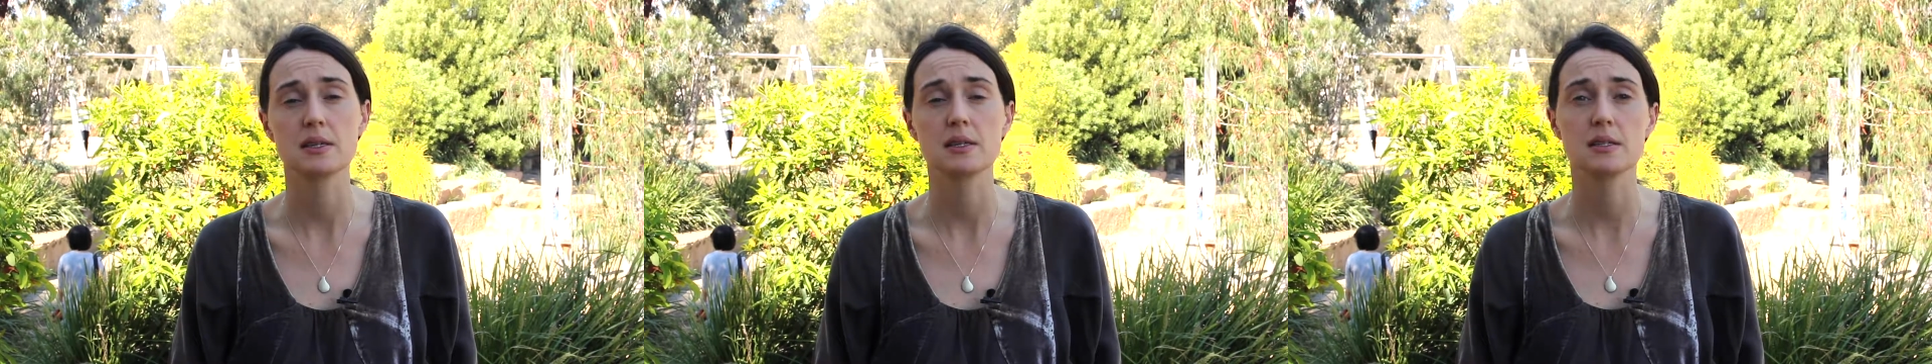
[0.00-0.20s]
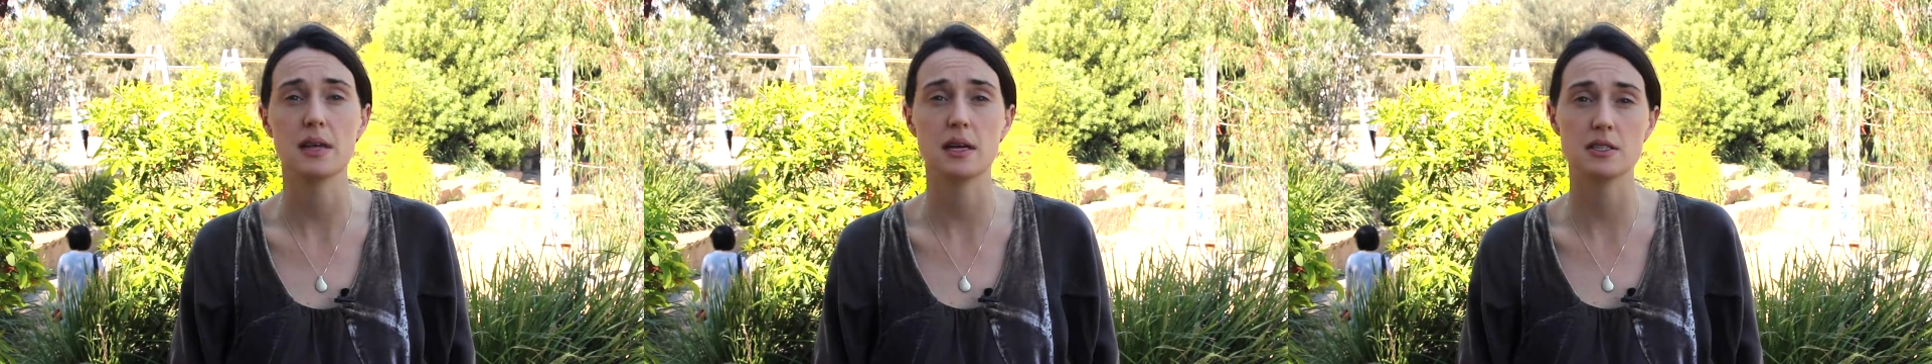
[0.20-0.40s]

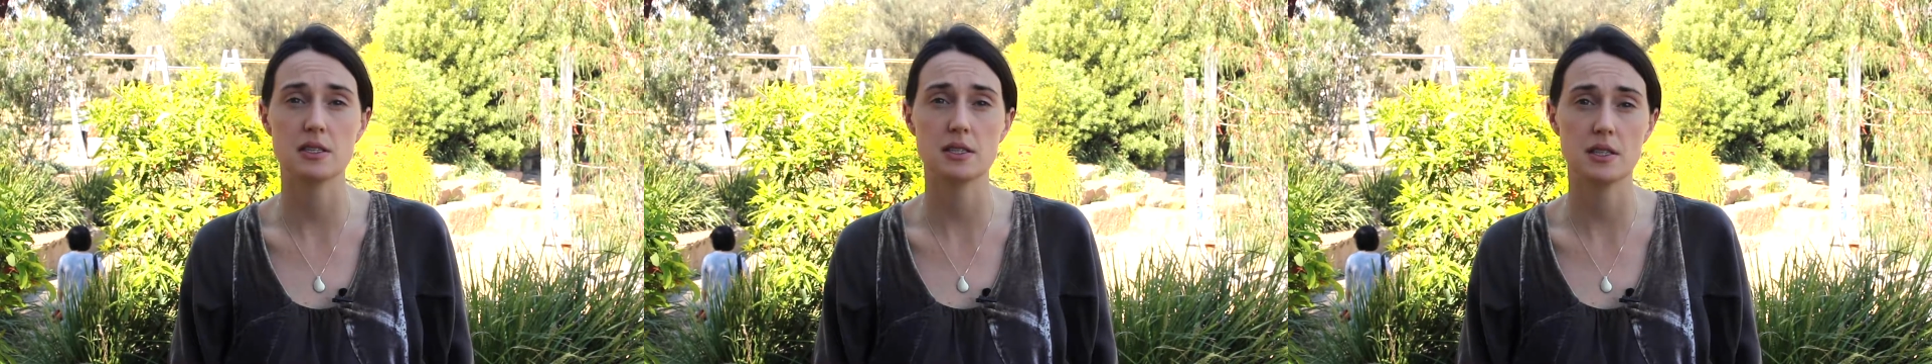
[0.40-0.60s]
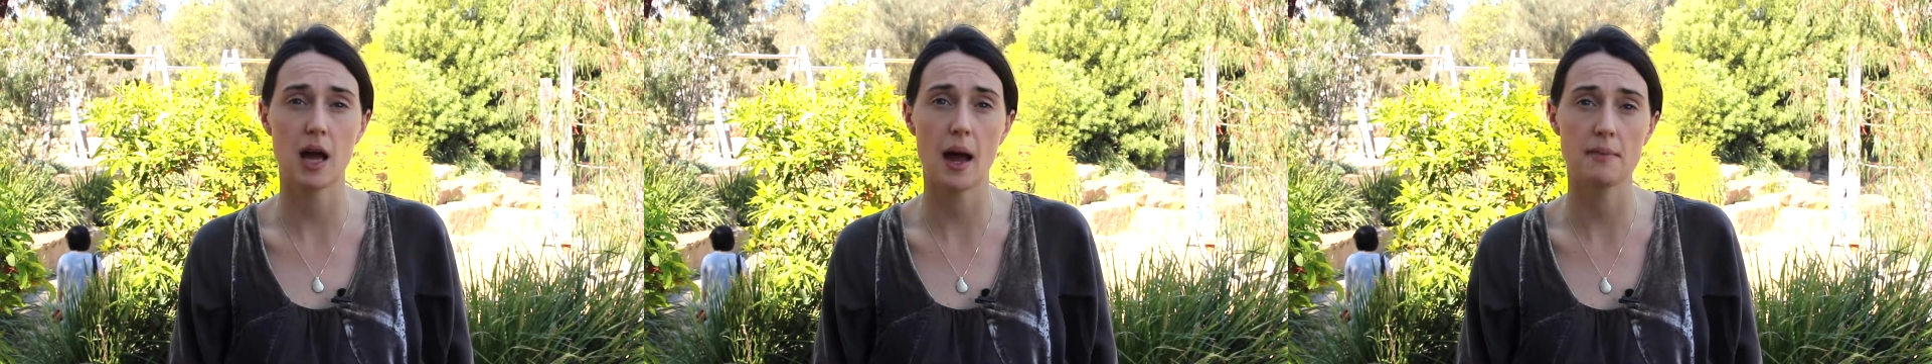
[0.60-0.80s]
such
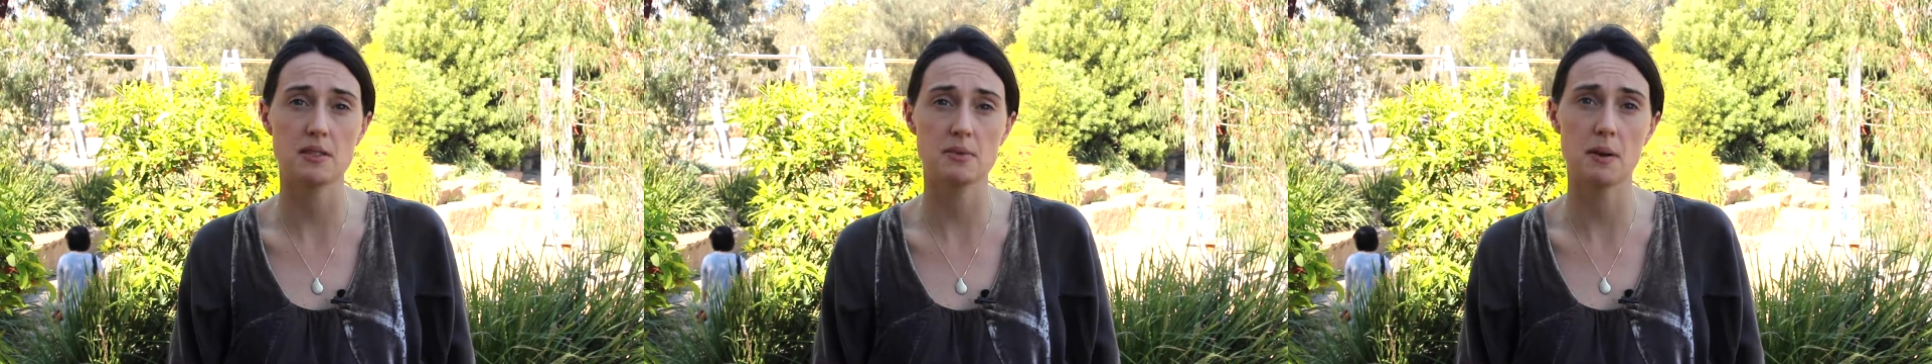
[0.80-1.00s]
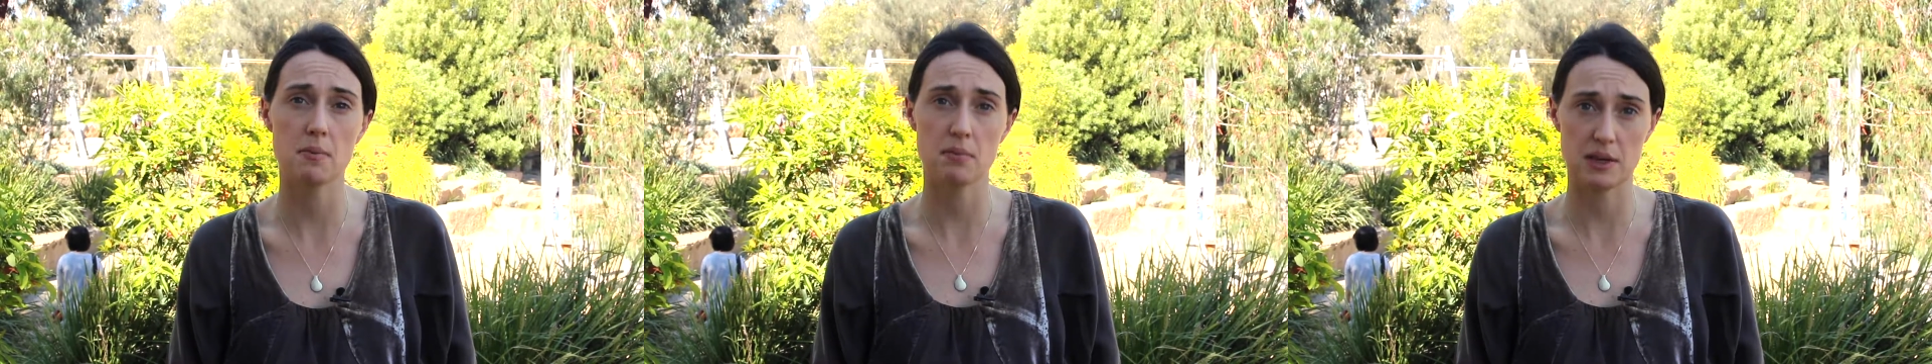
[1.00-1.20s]
as time
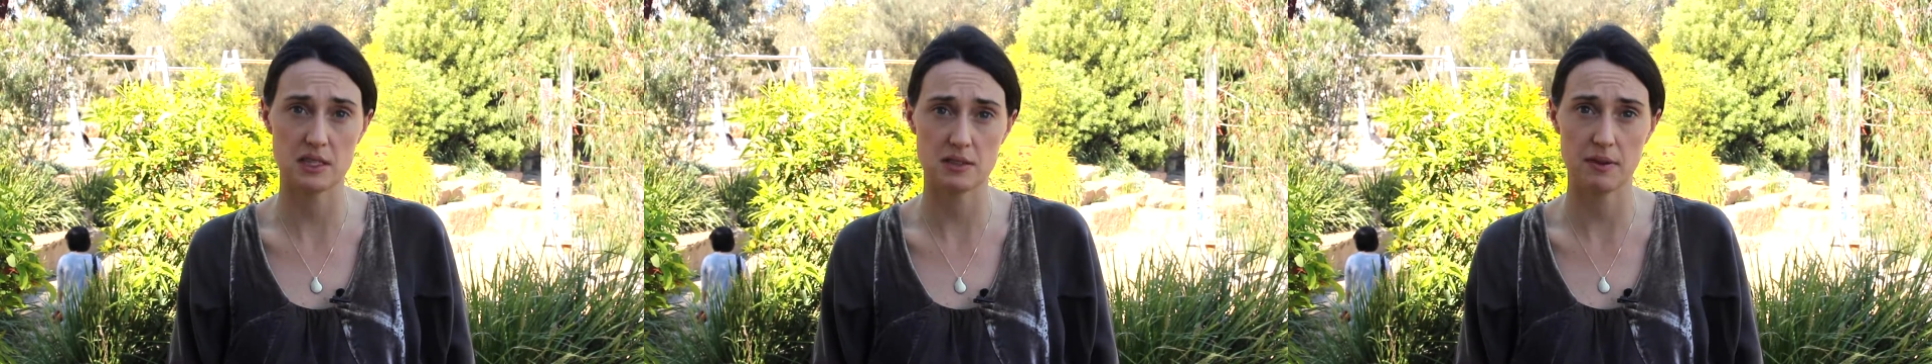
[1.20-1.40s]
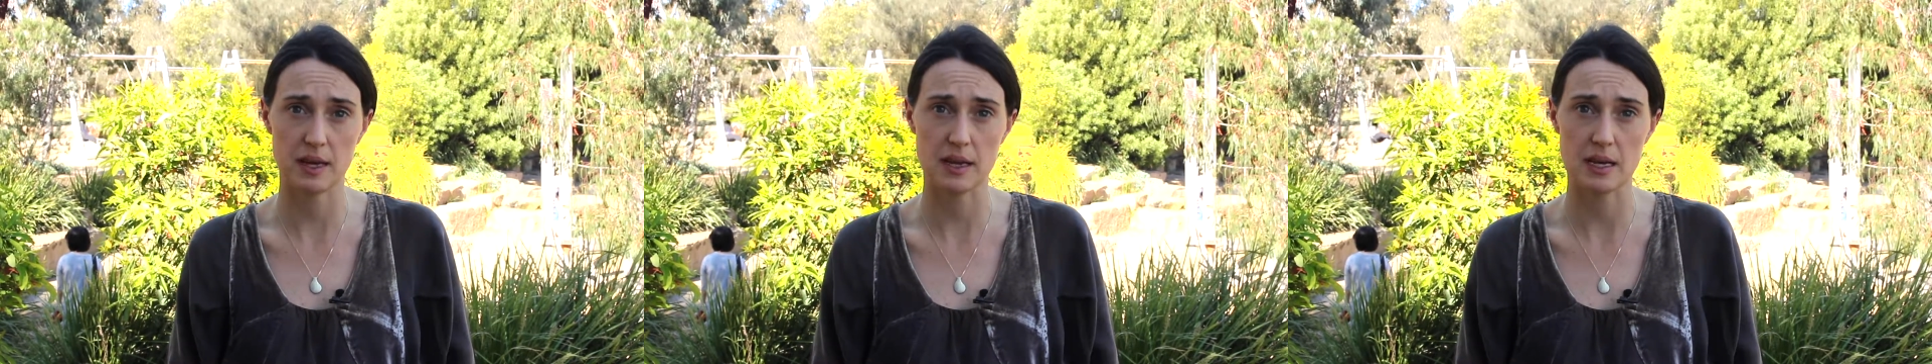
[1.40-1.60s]
spent
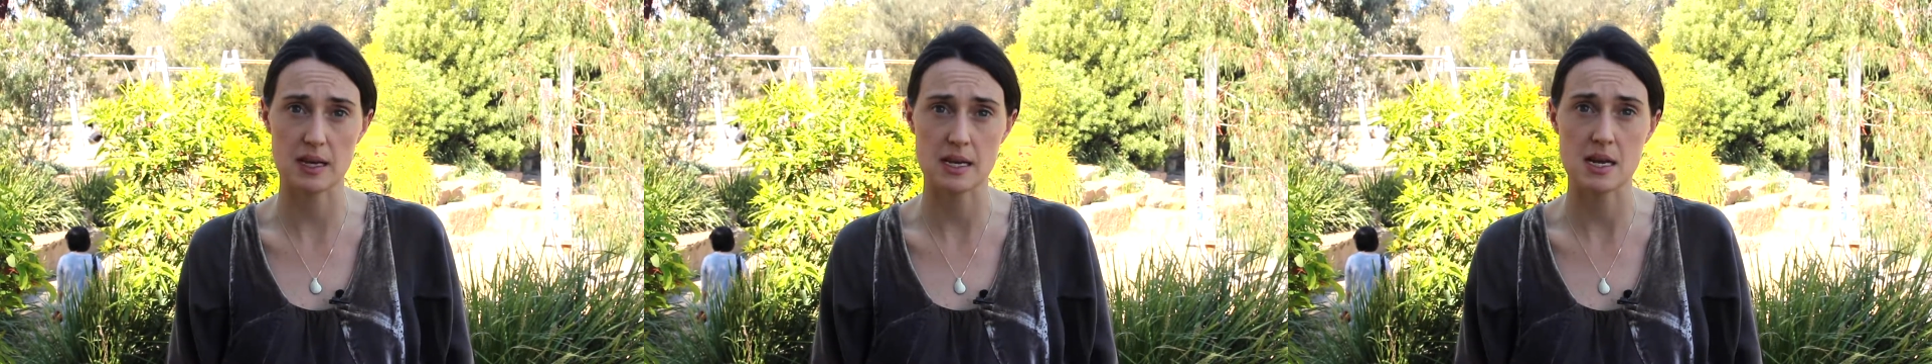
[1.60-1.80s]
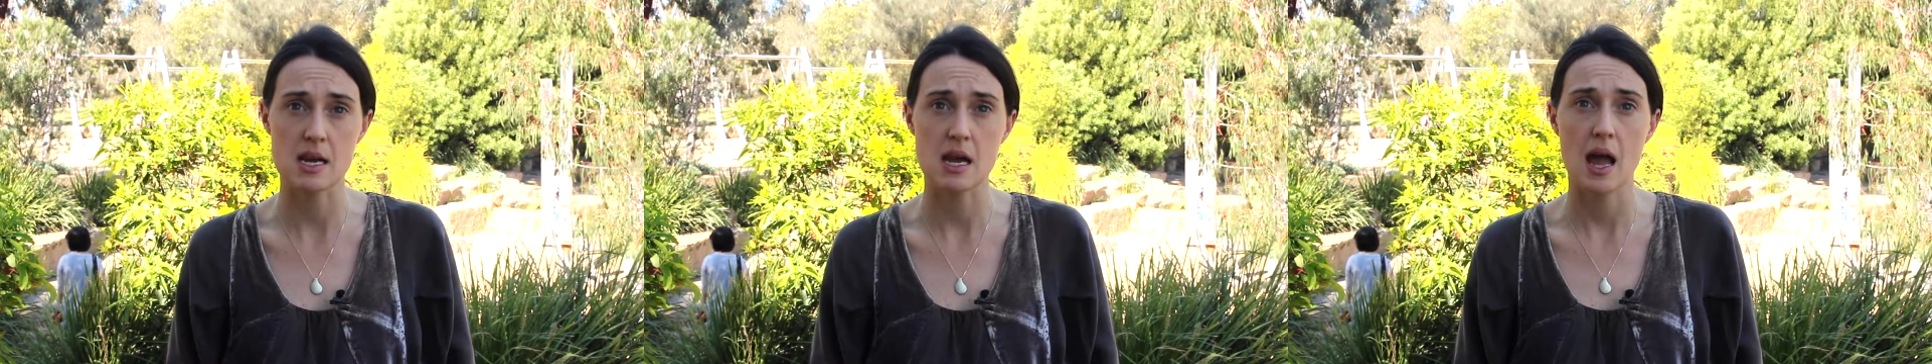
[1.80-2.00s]
breastfeeding